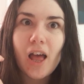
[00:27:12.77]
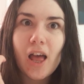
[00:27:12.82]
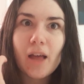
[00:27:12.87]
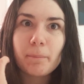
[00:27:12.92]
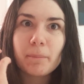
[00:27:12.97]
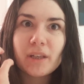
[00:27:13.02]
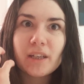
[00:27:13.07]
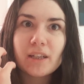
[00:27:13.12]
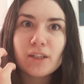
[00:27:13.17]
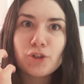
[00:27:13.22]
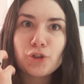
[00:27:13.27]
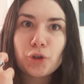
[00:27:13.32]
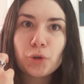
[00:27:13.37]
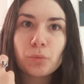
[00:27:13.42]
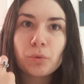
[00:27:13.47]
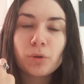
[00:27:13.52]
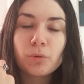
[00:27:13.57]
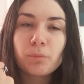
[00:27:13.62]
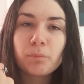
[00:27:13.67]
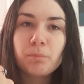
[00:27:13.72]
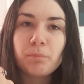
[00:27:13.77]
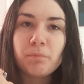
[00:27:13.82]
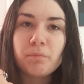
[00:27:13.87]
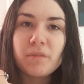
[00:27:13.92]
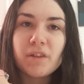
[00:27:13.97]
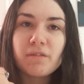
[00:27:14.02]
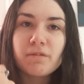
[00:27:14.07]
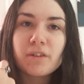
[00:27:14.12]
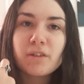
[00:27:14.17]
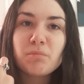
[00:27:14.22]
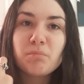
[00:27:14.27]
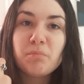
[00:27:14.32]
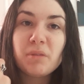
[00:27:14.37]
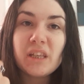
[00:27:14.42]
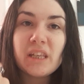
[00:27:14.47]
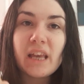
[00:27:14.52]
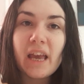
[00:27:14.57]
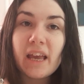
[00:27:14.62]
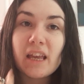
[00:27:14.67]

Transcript: because you will even be